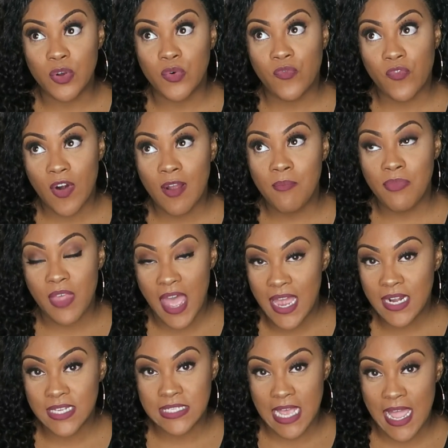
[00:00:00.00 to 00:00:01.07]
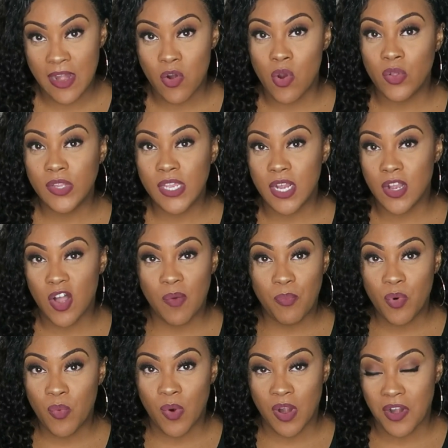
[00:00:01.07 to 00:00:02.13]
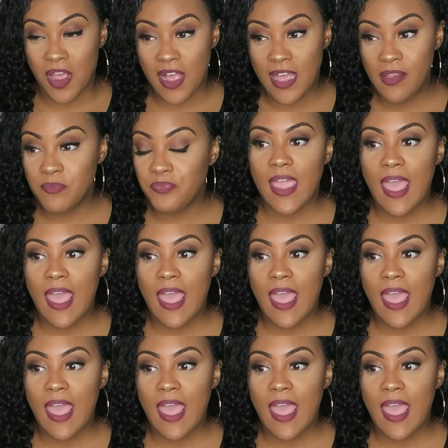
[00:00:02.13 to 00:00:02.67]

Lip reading: from that designer. Only a couple were not.